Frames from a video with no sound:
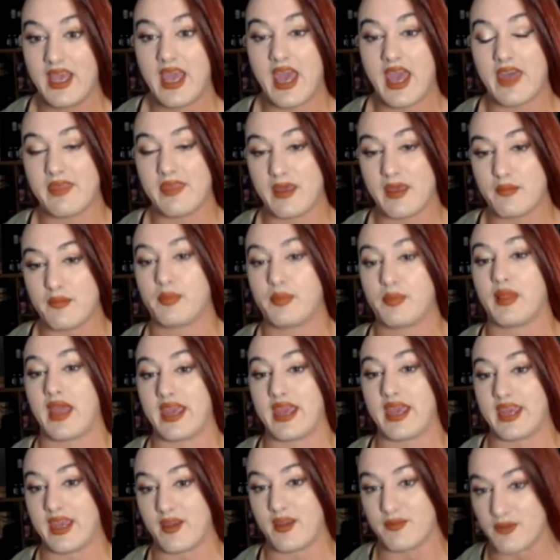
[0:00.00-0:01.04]
and then
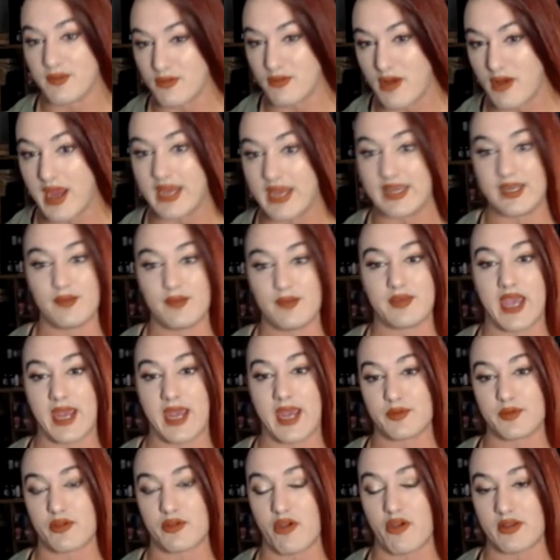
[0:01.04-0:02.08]
play a variety of
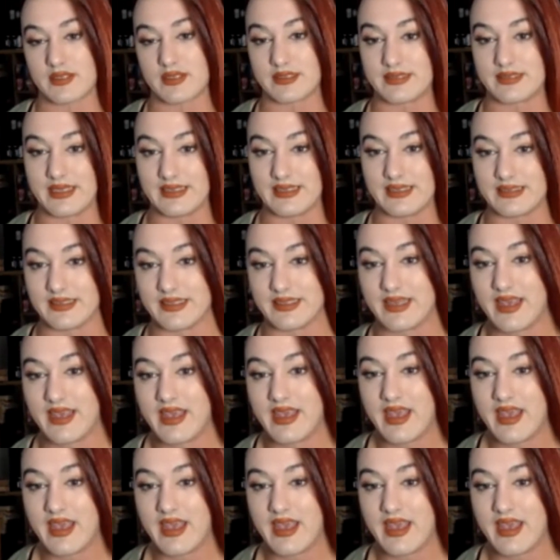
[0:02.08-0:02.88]
games across the season.